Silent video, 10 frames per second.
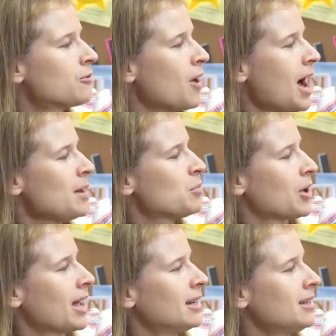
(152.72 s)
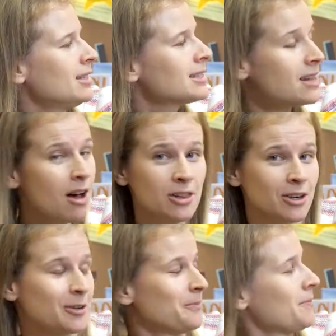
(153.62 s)
Fry bread is
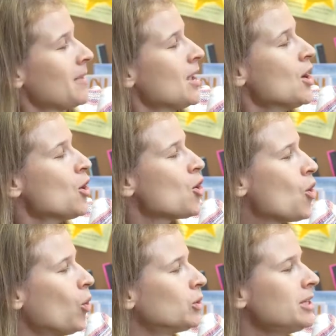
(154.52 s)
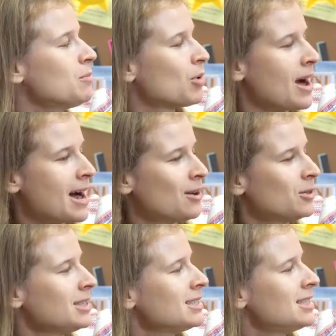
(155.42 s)
color, golden
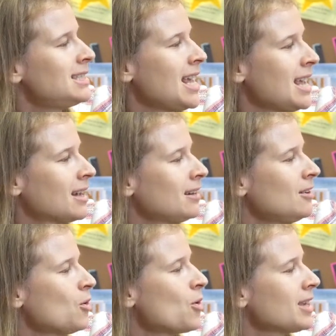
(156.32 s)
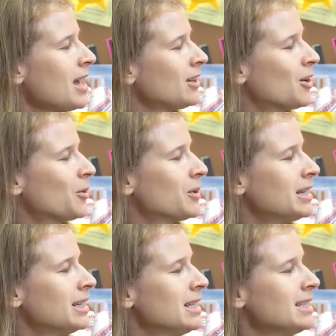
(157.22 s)
brown, tan, or yellow,
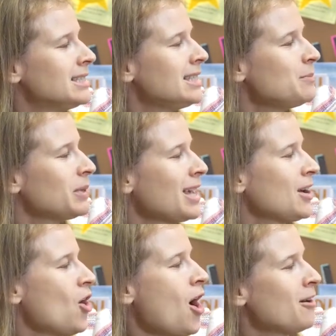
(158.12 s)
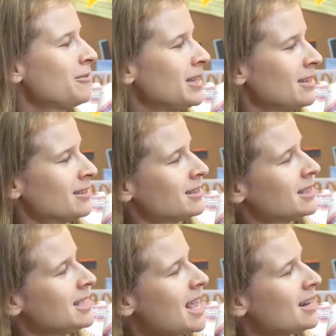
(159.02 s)
deep like coffee,
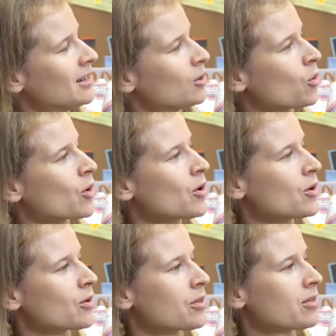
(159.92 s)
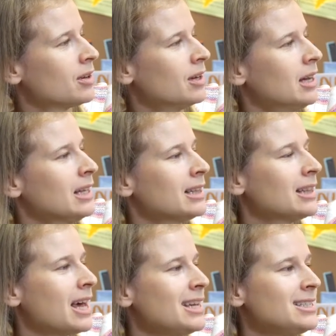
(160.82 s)
sienna, or earth,
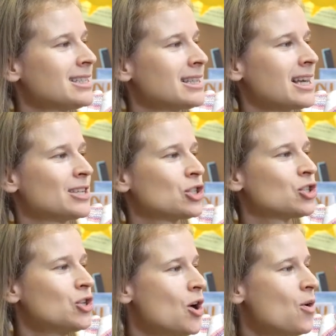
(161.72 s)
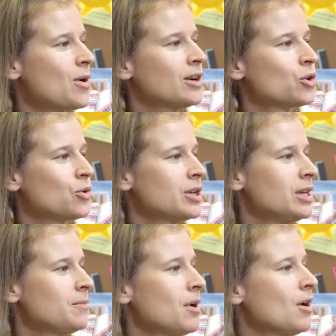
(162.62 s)
light like snow and
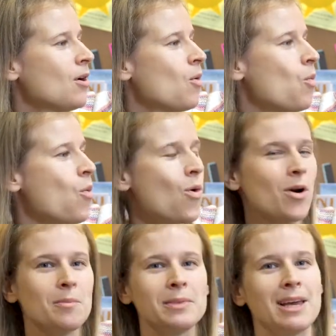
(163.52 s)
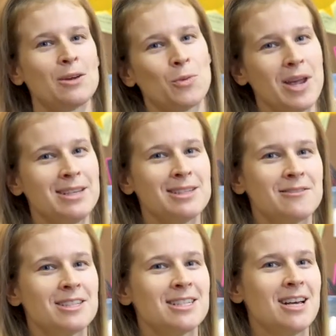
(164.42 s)
cream, warm like rays of
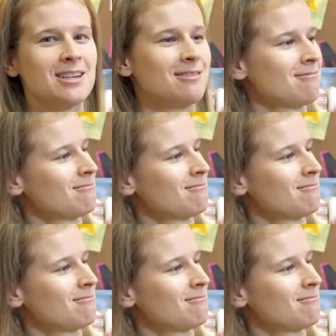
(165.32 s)
sun.